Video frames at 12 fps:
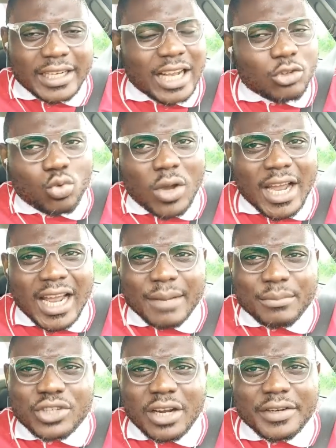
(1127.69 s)
And that's why
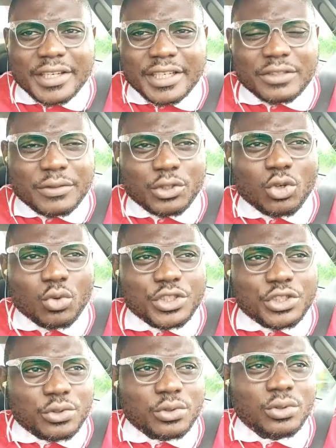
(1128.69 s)
I'm sharing this video
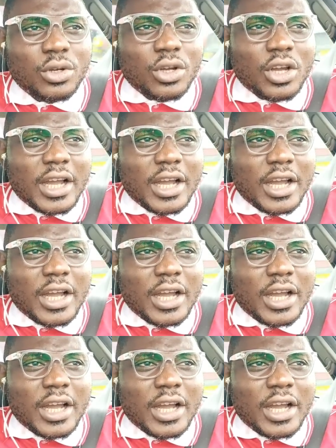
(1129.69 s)
with you.